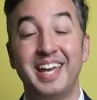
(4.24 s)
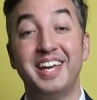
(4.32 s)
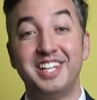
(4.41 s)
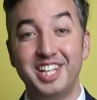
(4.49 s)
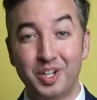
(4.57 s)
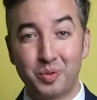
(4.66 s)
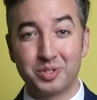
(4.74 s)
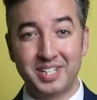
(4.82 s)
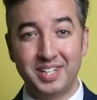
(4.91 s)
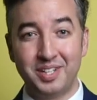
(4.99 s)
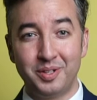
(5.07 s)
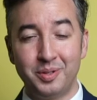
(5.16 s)
In Equals
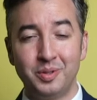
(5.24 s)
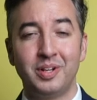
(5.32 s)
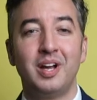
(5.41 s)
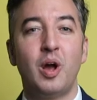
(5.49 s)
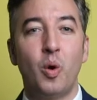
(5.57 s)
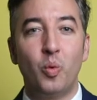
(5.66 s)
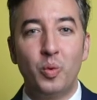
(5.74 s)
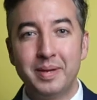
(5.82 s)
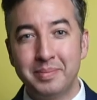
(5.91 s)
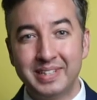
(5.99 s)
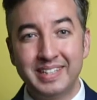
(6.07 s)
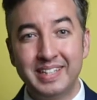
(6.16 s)
EU, we
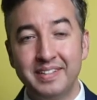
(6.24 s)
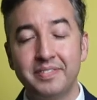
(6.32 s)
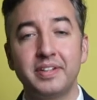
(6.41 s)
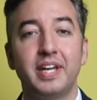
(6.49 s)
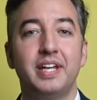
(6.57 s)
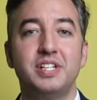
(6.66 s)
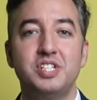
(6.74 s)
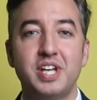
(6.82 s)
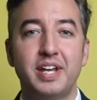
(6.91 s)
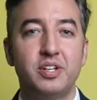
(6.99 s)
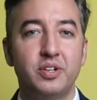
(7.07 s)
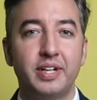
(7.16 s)
believe in
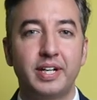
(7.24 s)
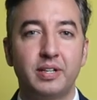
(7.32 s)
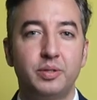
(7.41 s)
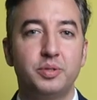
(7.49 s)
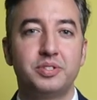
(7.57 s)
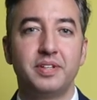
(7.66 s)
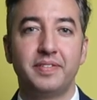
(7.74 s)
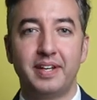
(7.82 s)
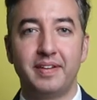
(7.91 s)
gender-inclusive